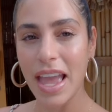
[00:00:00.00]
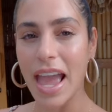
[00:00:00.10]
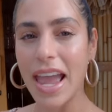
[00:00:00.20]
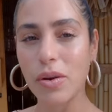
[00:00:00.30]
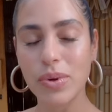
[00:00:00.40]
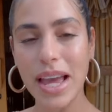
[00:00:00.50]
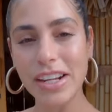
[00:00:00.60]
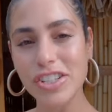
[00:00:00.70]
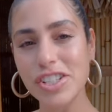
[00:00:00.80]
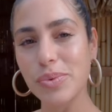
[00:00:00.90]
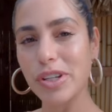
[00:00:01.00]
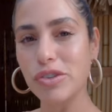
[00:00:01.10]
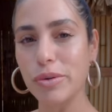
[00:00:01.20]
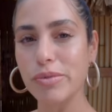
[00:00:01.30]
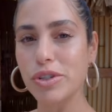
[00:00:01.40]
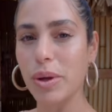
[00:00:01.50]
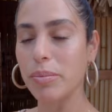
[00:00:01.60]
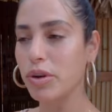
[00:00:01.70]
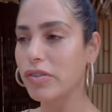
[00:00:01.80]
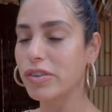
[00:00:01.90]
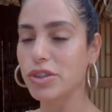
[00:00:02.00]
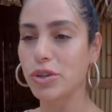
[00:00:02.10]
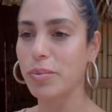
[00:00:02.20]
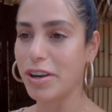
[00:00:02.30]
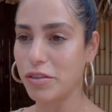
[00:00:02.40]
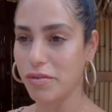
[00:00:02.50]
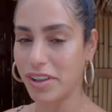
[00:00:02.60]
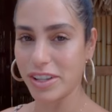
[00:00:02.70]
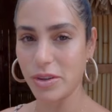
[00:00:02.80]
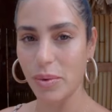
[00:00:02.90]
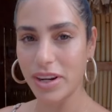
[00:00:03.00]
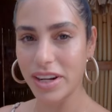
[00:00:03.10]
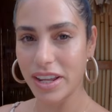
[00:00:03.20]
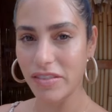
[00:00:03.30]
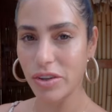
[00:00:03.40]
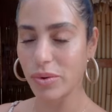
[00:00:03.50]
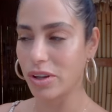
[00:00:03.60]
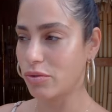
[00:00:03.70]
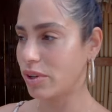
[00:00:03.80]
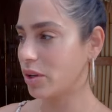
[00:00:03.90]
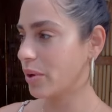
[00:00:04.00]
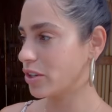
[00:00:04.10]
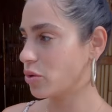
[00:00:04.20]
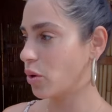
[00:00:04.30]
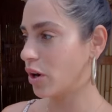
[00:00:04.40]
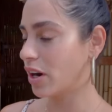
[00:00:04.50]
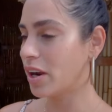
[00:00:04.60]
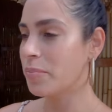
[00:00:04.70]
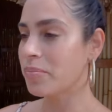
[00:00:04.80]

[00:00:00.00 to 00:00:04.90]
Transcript: And we actually switched rooms to a beautiful two bedroom villa. So I wanted to give you a really quick tour